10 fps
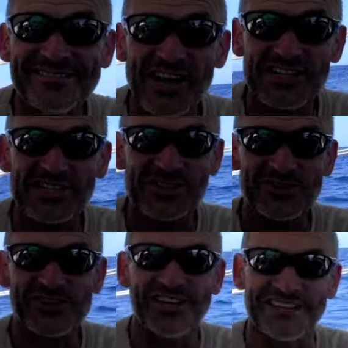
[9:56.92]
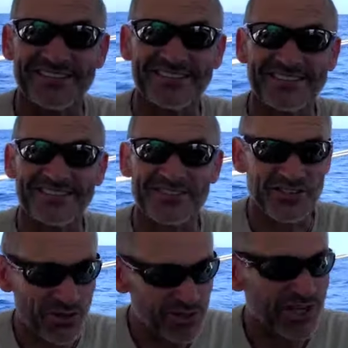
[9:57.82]
Nice to talk to you.
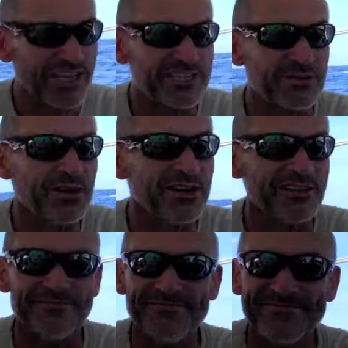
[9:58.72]
Talk to you again tomorrow.